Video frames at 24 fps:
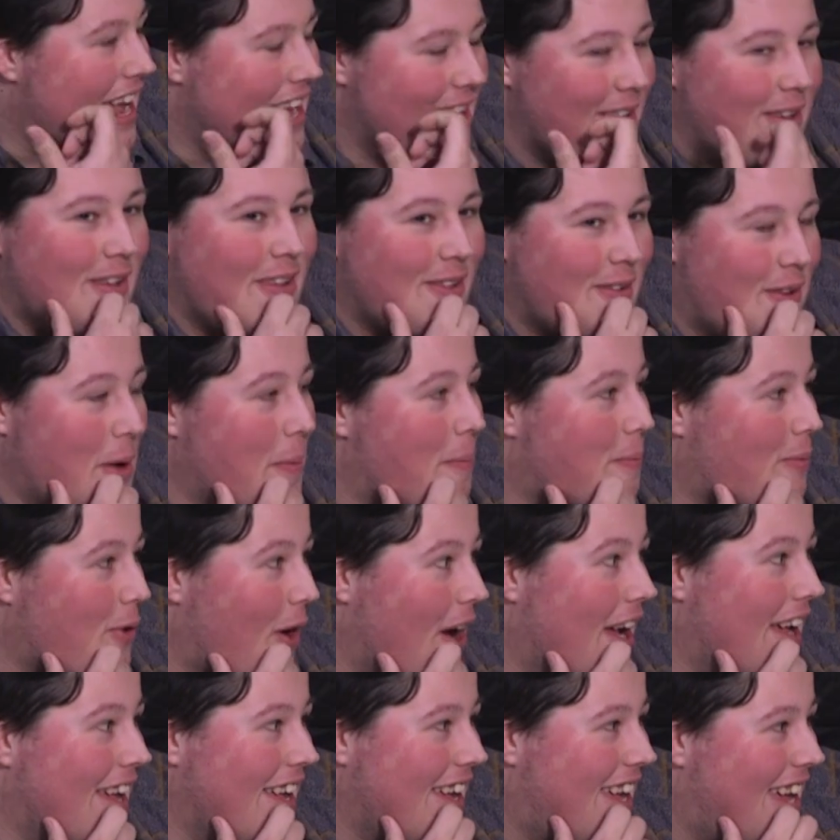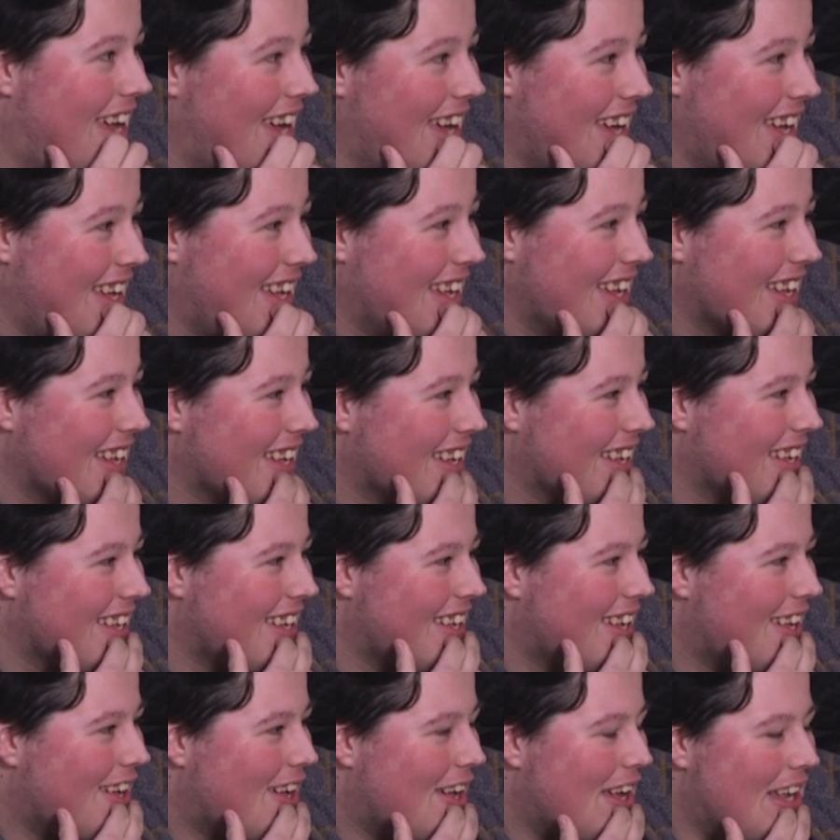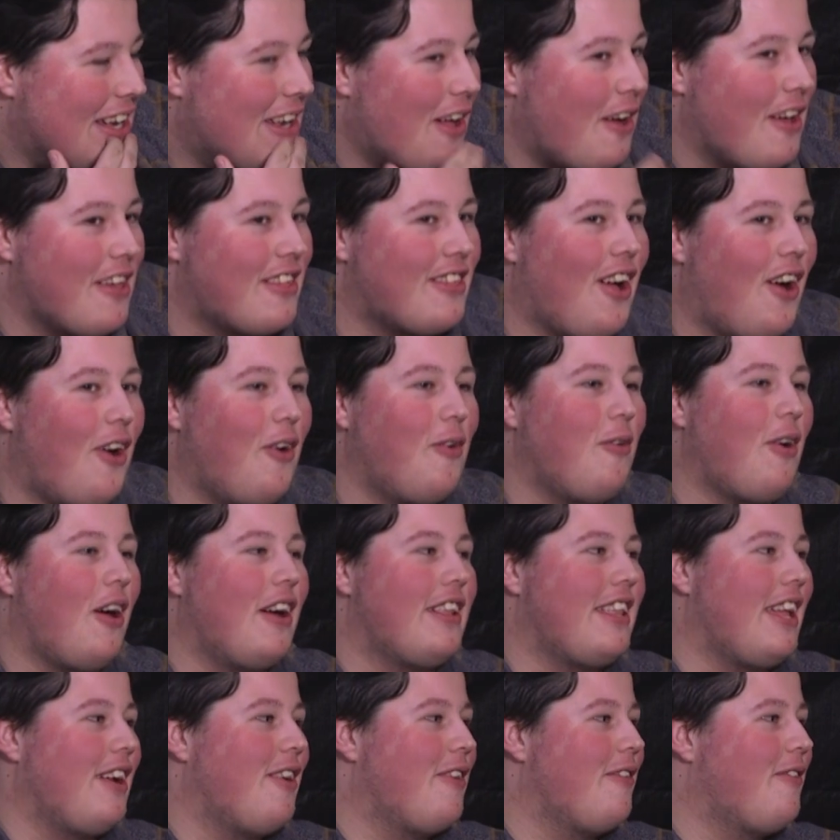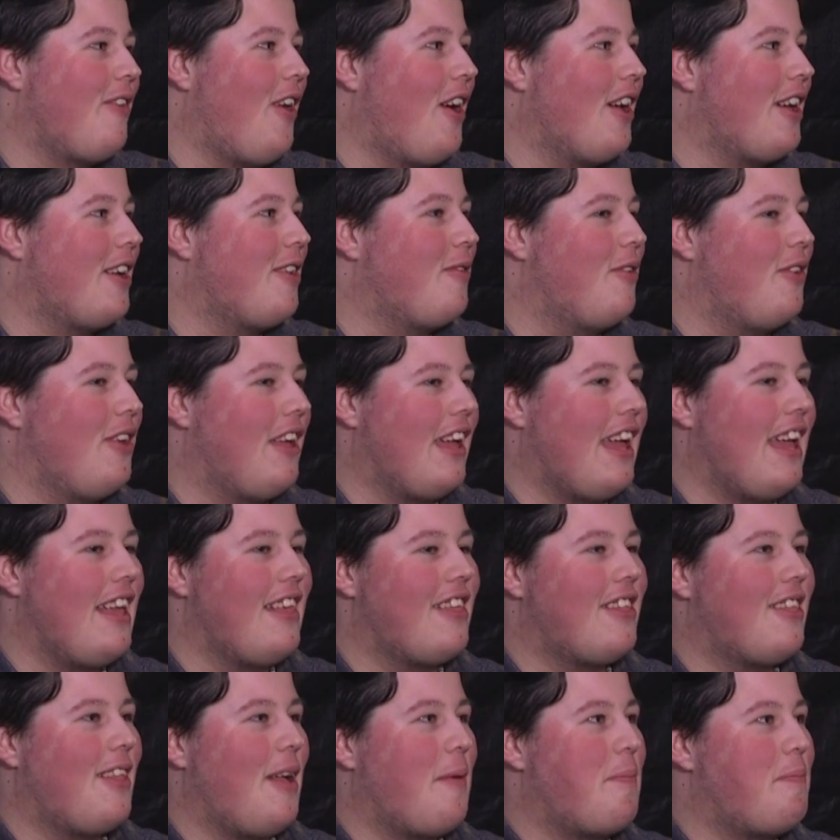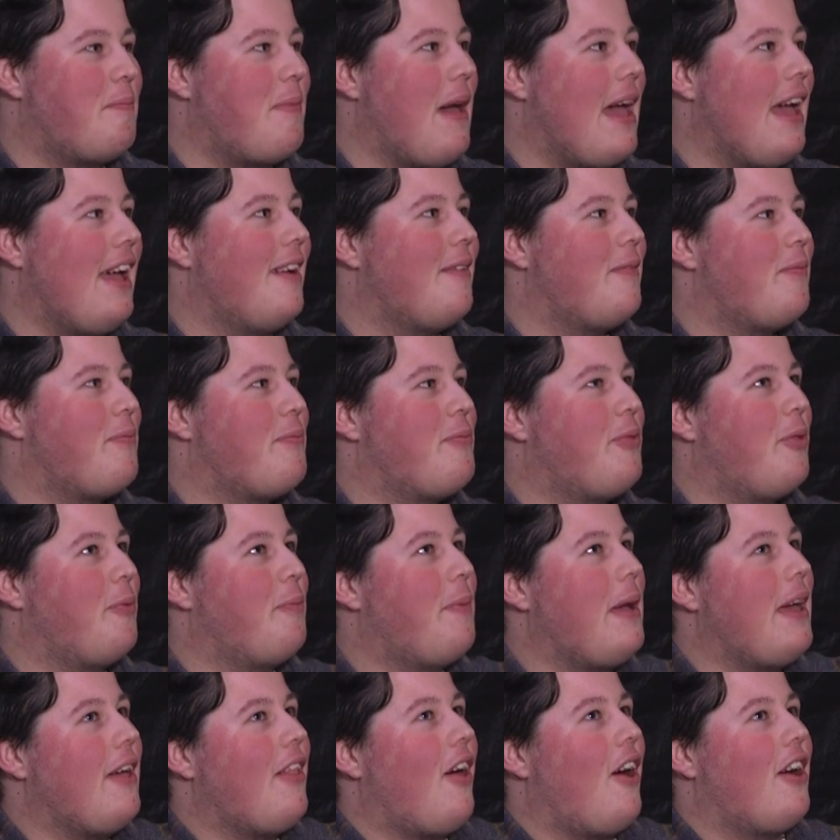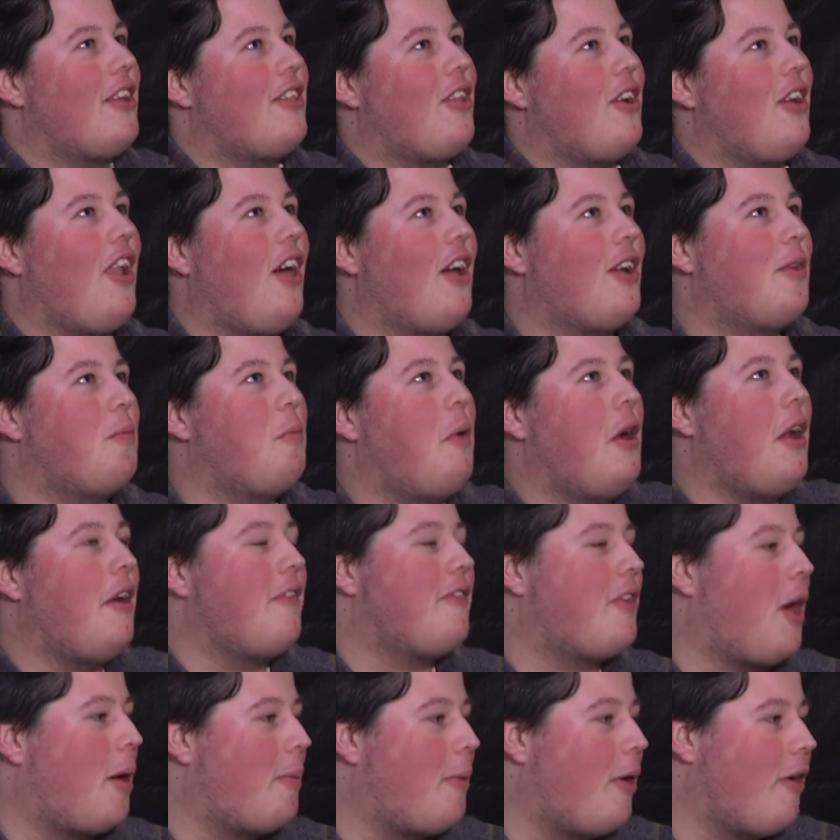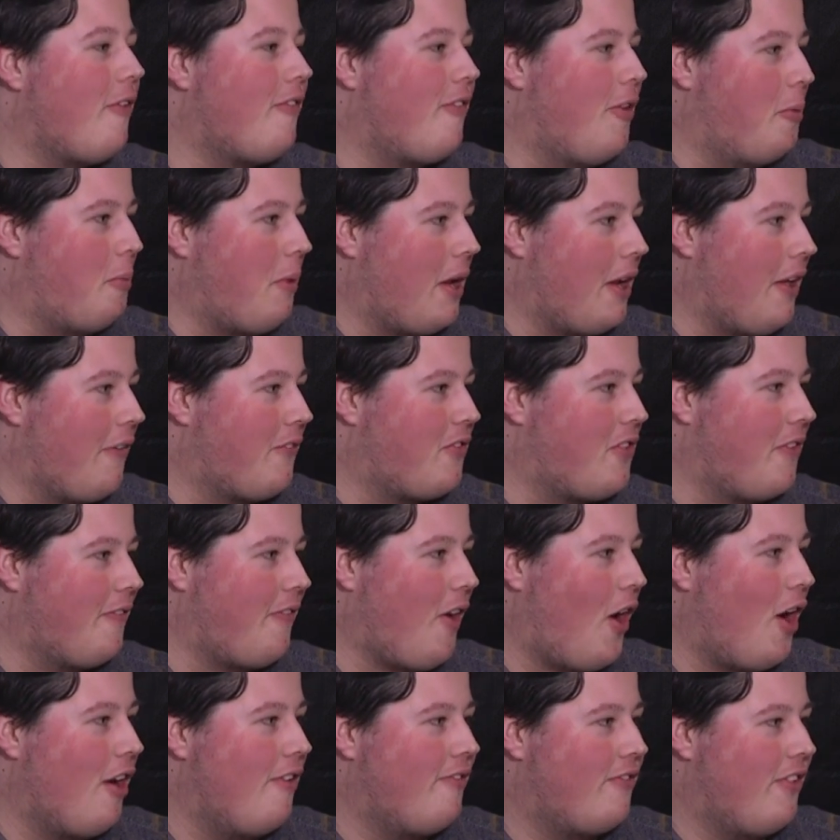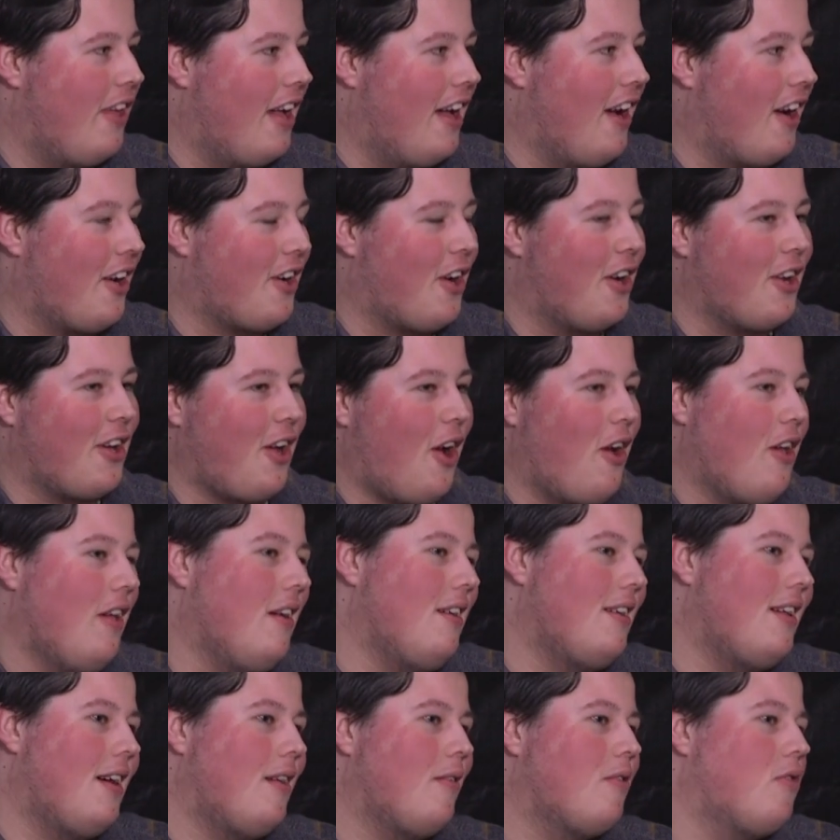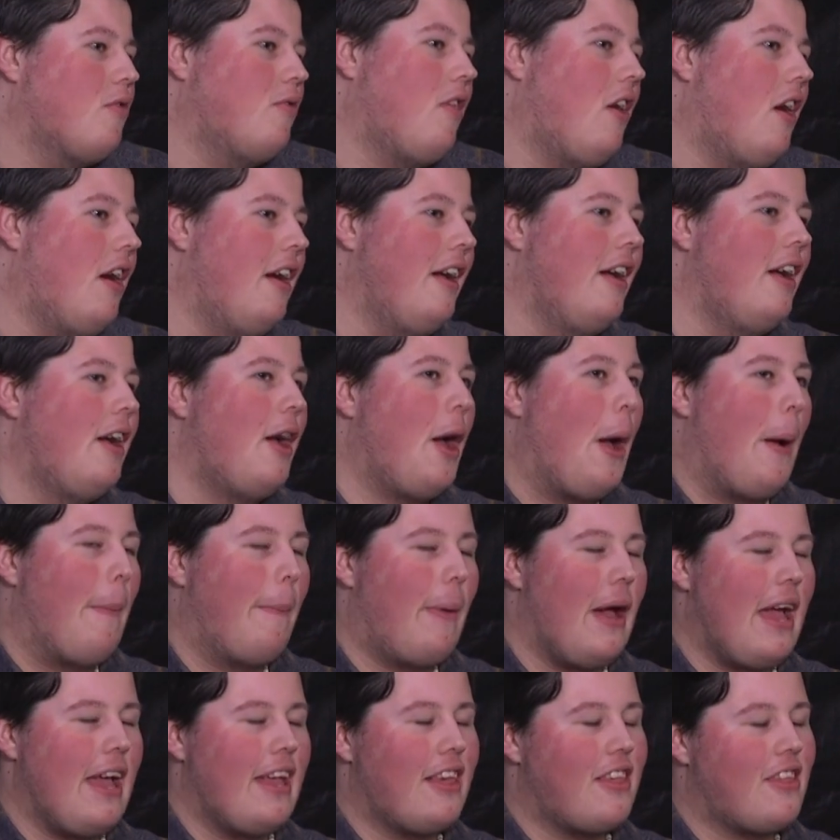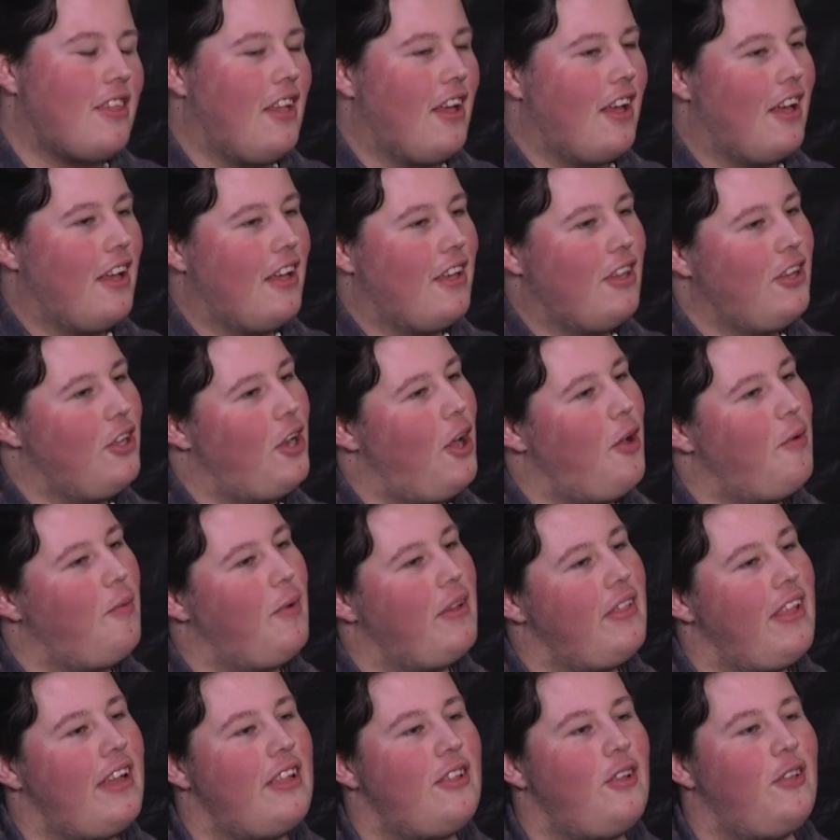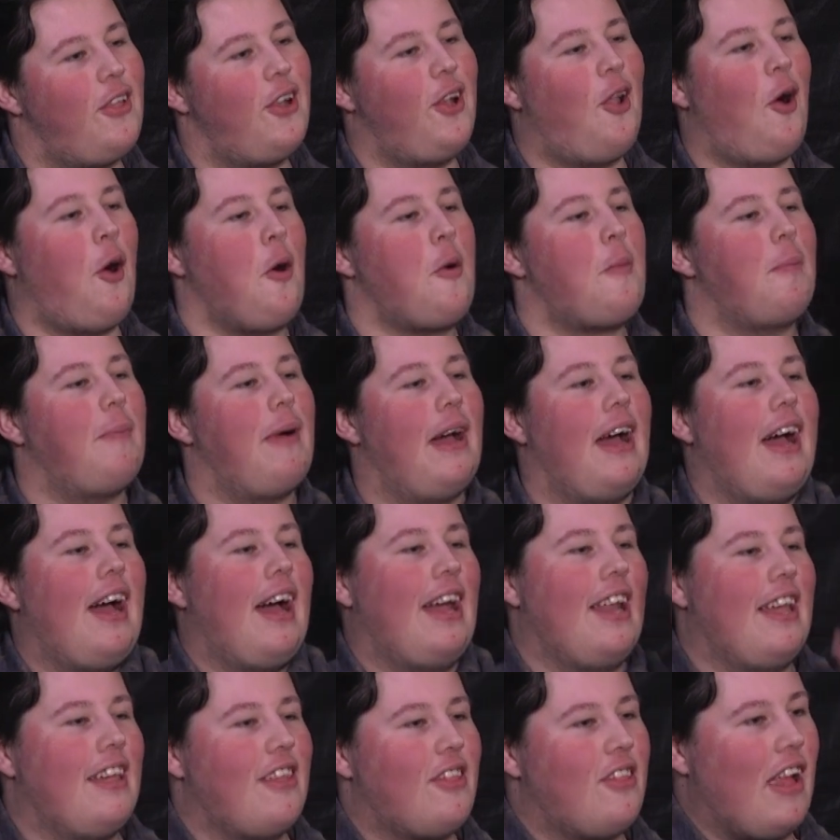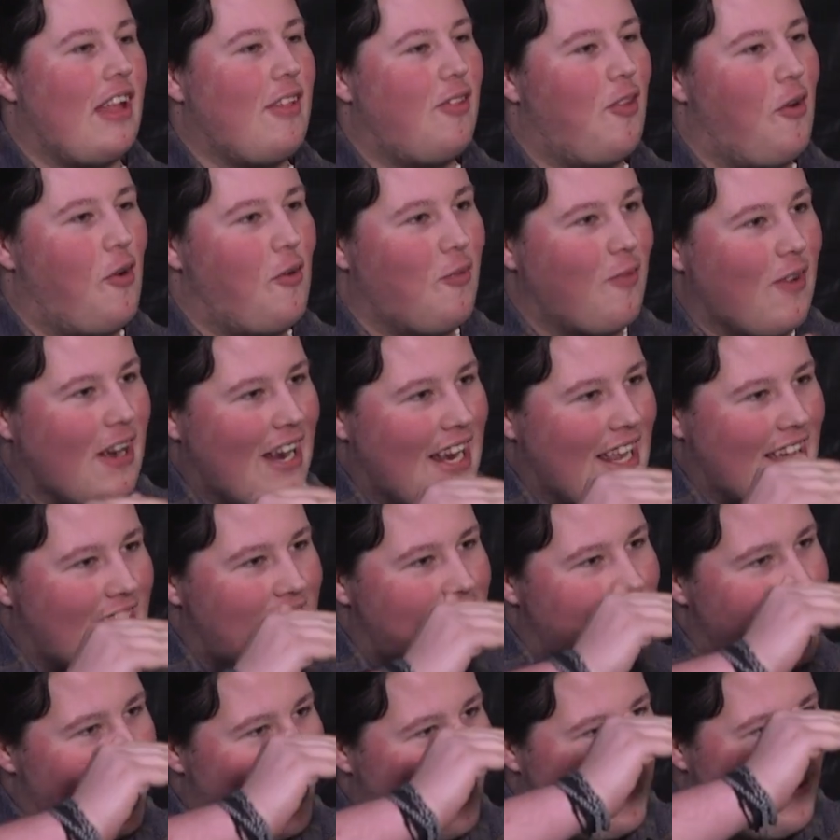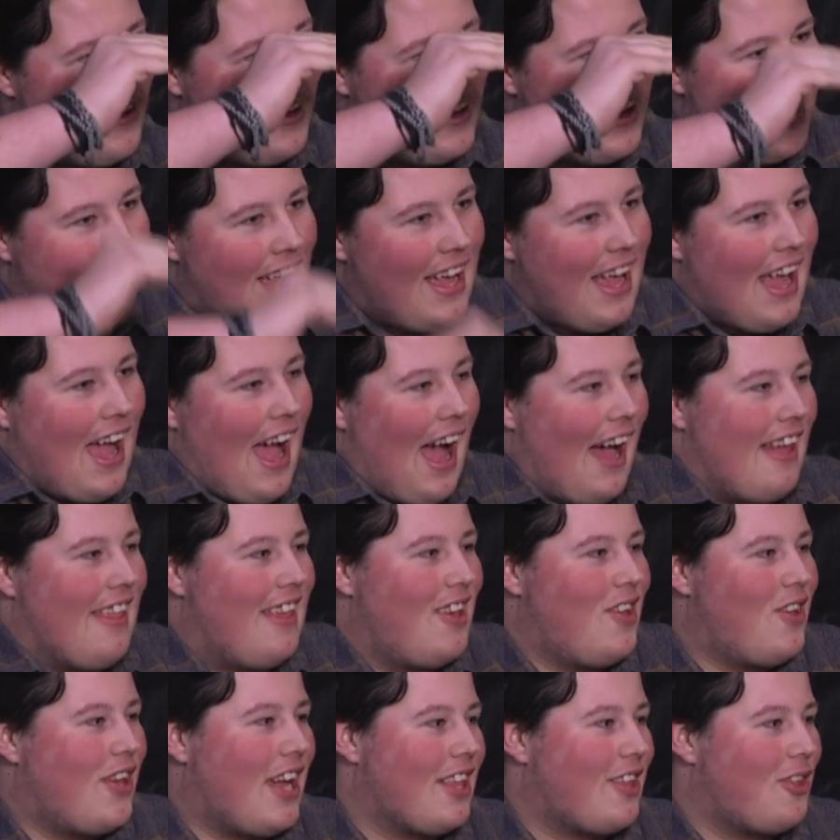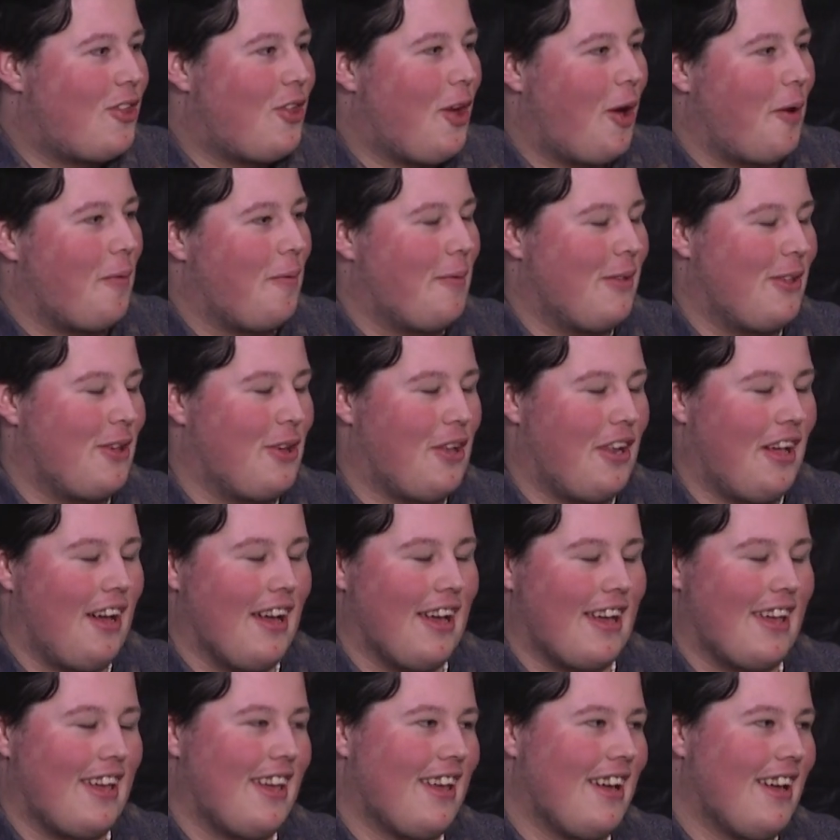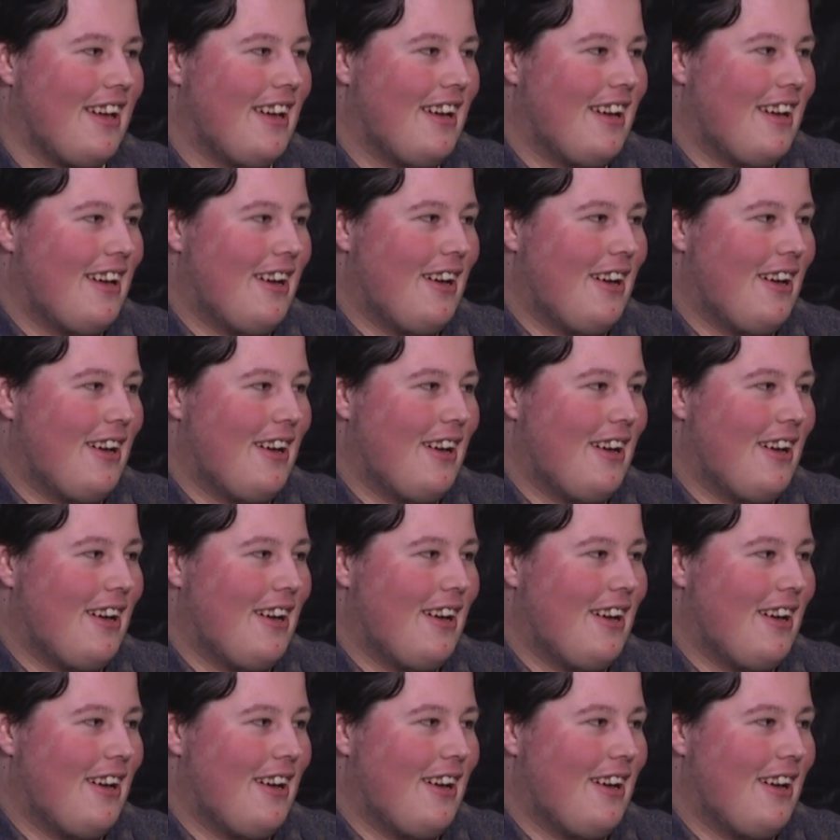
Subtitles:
They can break. No, it's the whole idea of like, it's the bit that I don't, like, when I've come off them and I've survived it, I kind of go, oh, that was alright. But it's the, you know, when they do the long bit and they do it really slow, and then you get to the top and you're like,